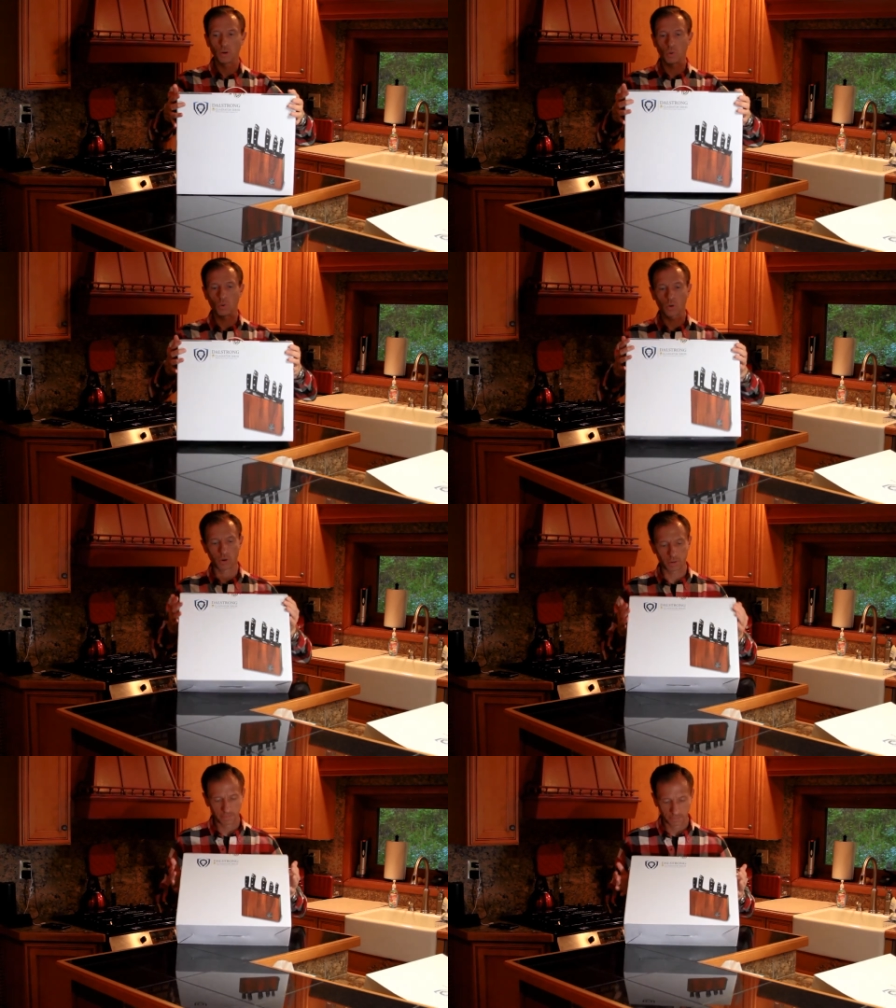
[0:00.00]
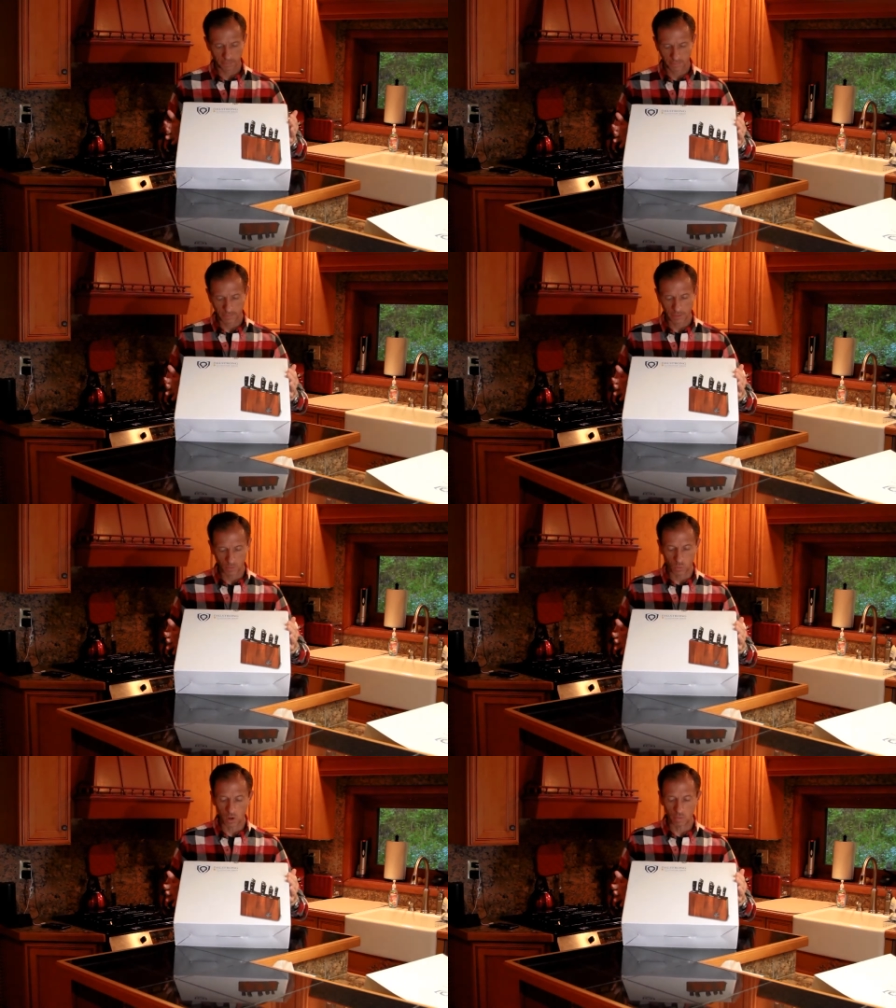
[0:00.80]
or
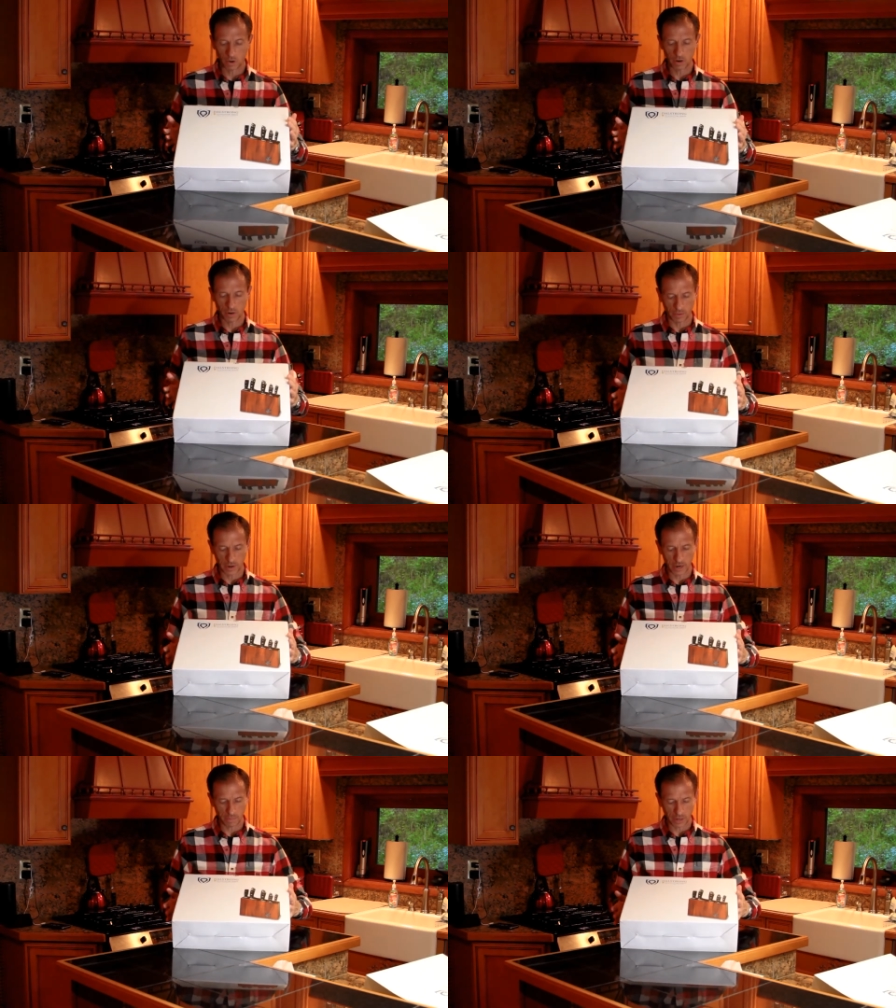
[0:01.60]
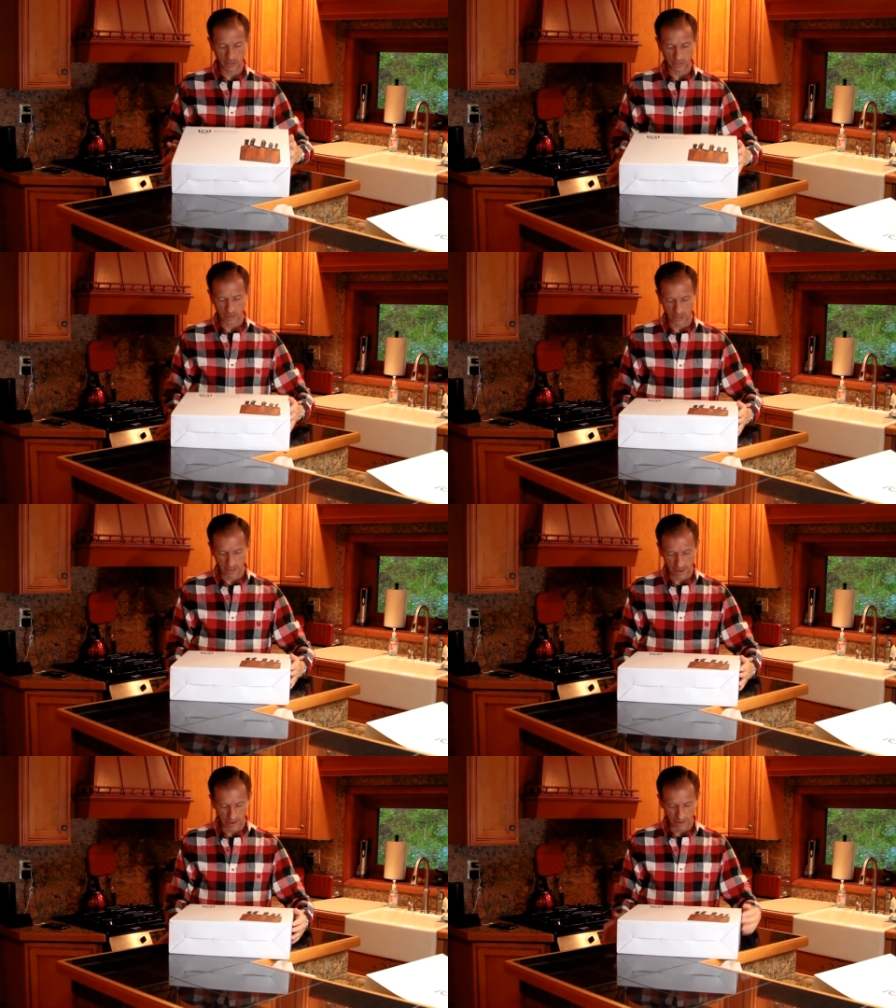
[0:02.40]
Walmart or any place like
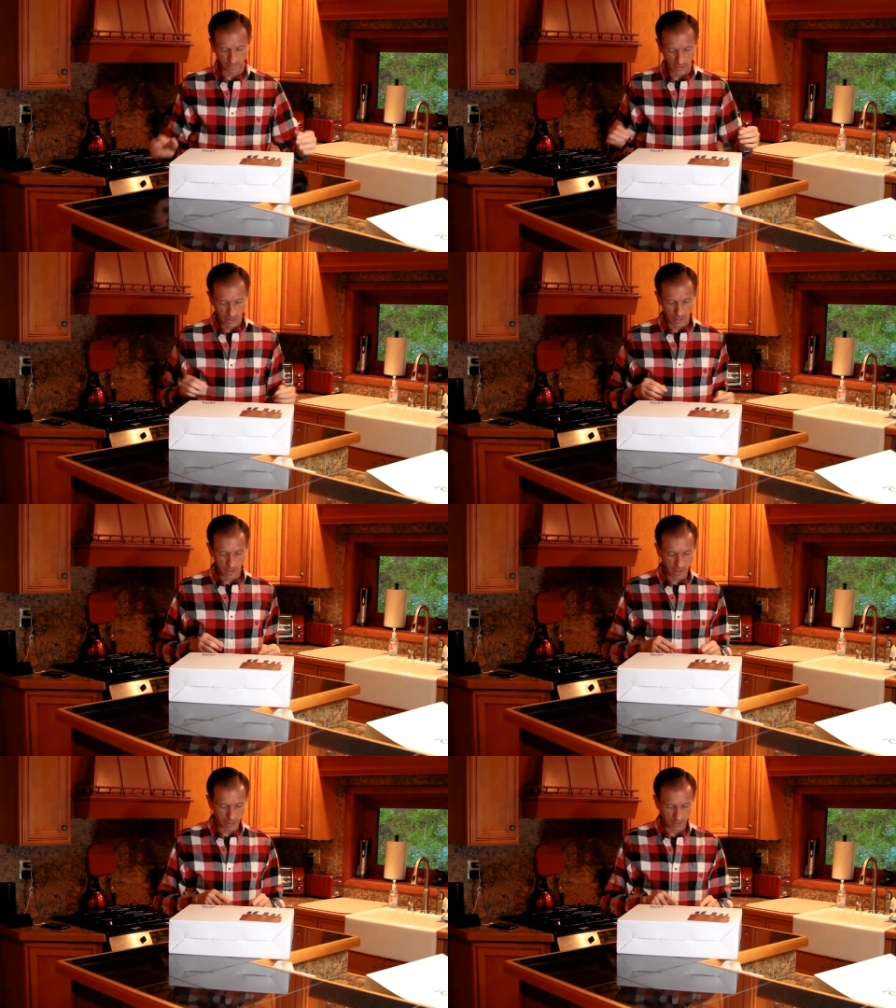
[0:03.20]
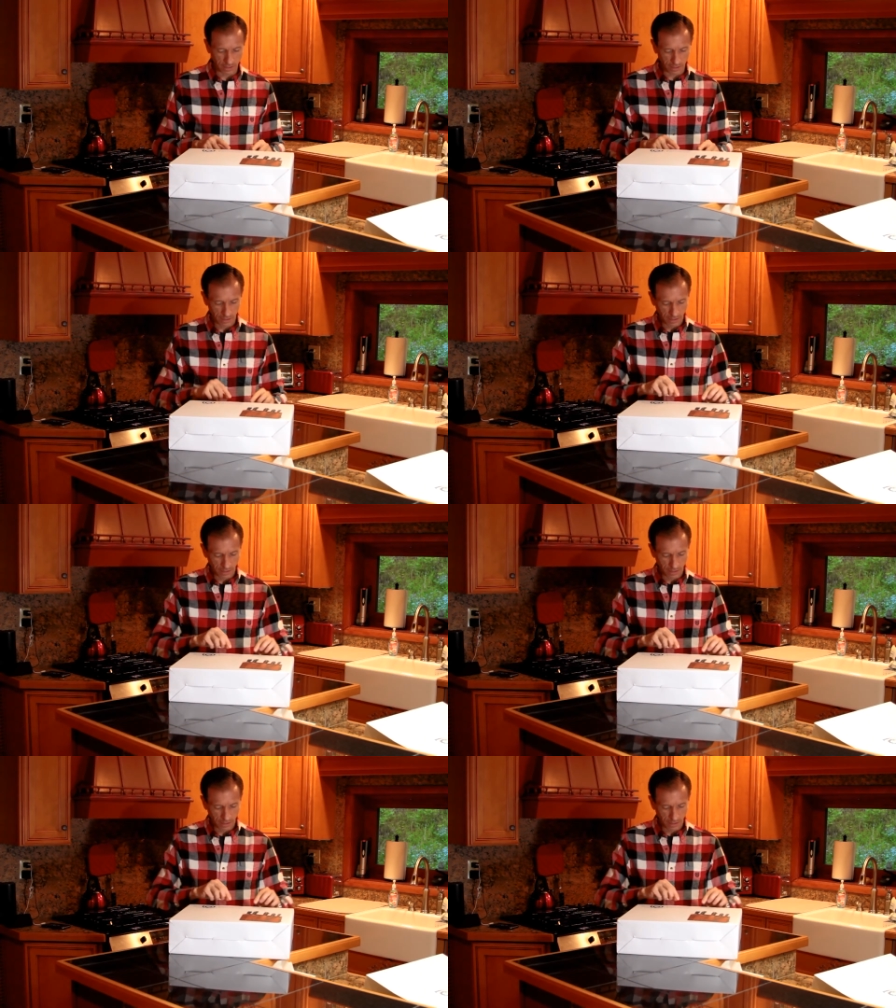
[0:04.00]
that. This